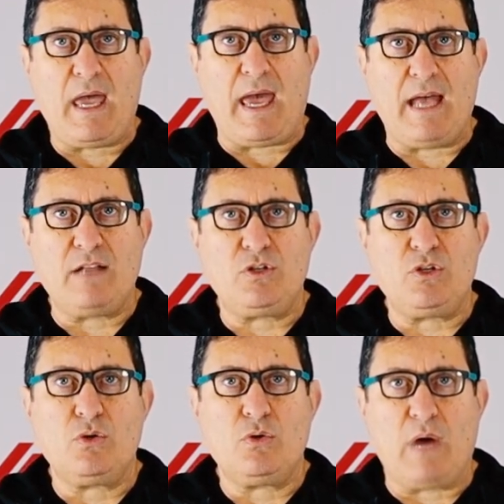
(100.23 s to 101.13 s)
and
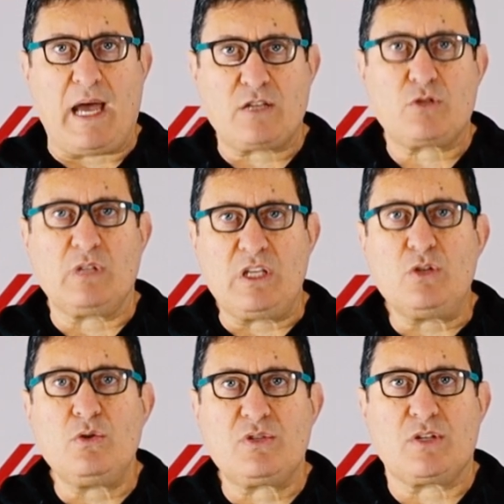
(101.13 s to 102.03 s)
you actually
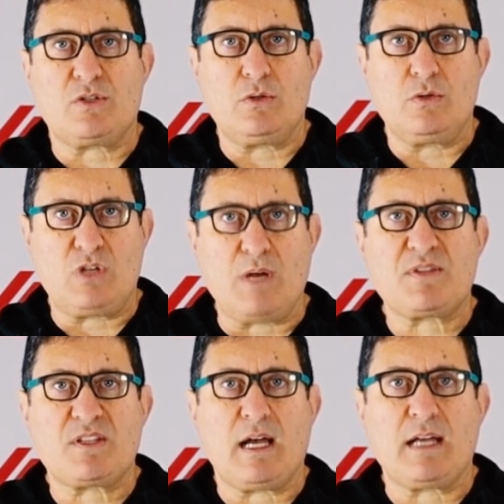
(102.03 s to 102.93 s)
use it to
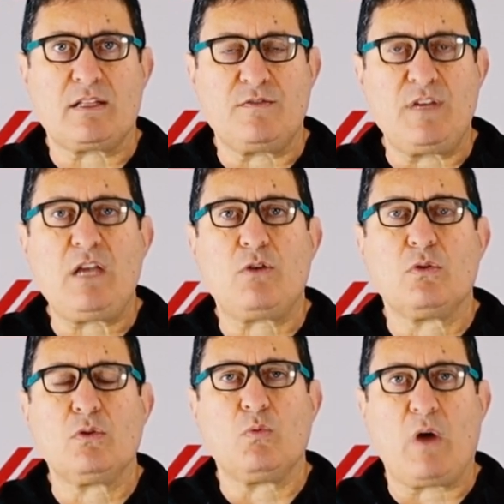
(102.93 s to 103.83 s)
jumpstart the
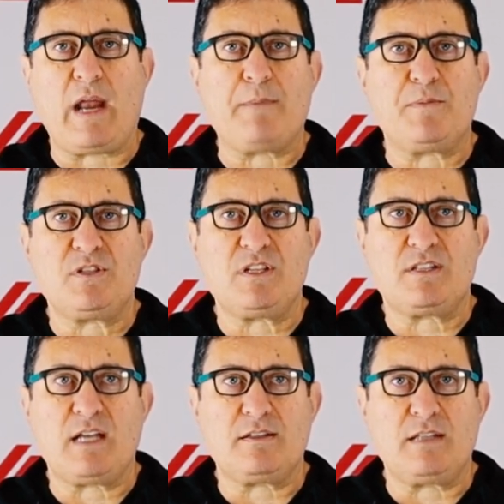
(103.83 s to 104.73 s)
vehicle, what happens
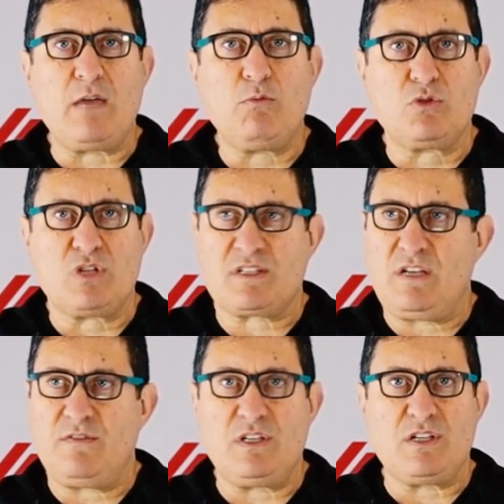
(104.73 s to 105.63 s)
is that they will just
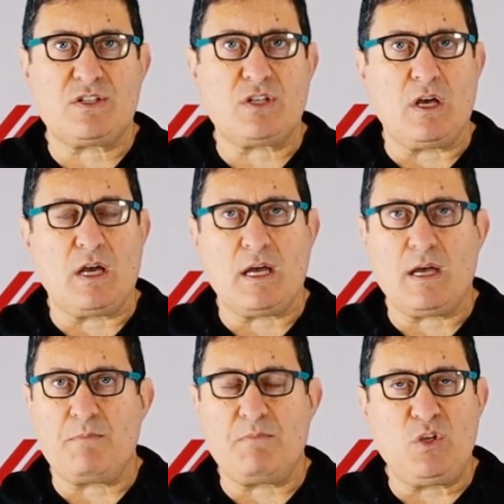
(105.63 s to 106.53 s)
give this
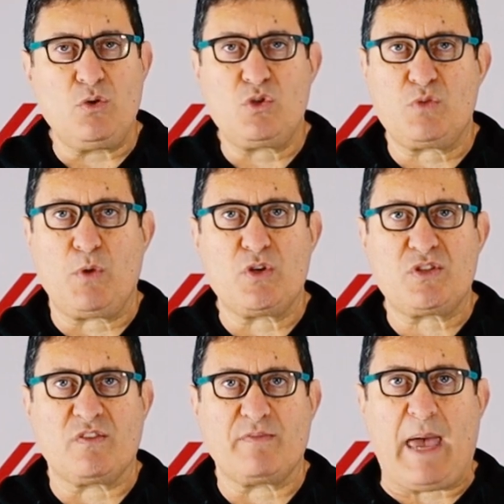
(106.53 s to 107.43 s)
huge
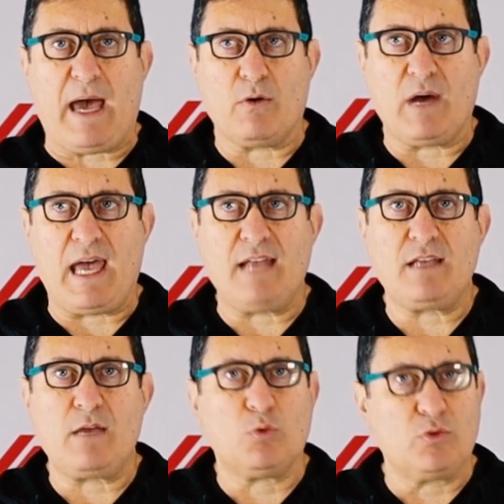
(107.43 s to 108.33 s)
burst of power and
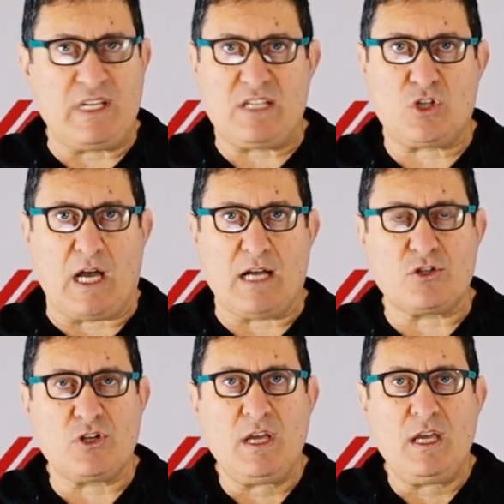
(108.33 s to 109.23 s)
they will
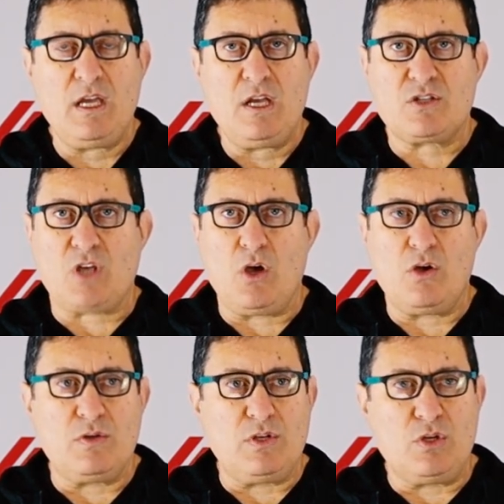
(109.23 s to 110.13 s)
discharge.
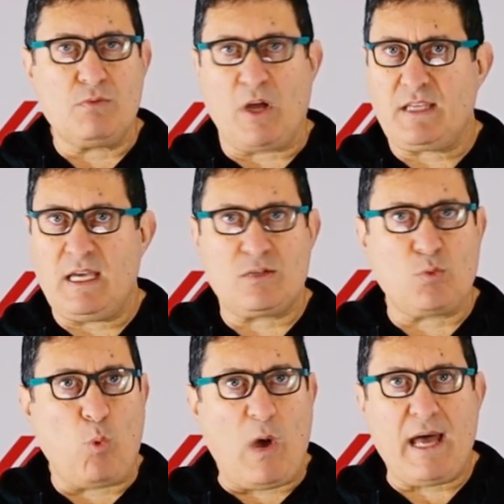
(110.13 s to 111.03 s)
So you might get
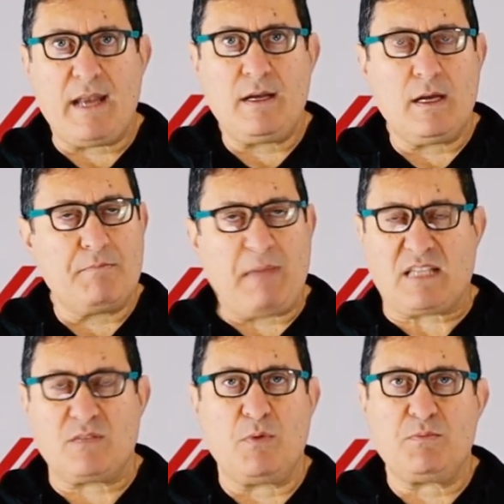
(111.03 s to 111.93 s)
one,
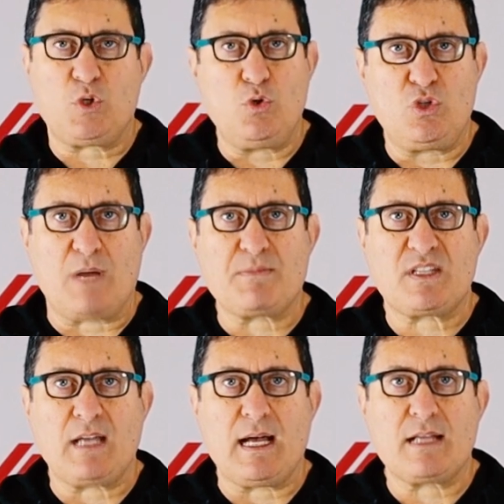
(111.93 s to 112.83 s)
maximum two jump
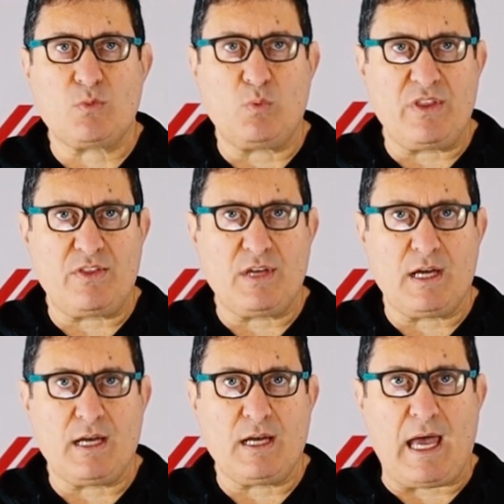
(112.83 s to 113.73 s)
starts with
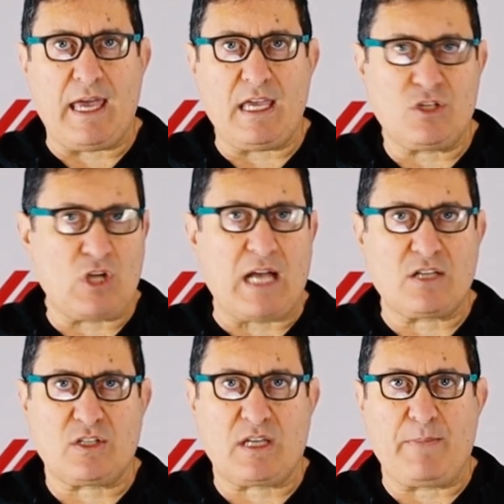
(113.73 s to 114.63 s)
a
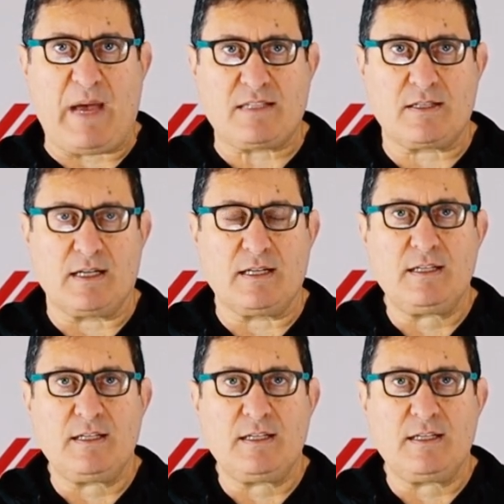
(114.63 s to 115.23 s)
charged capacitor.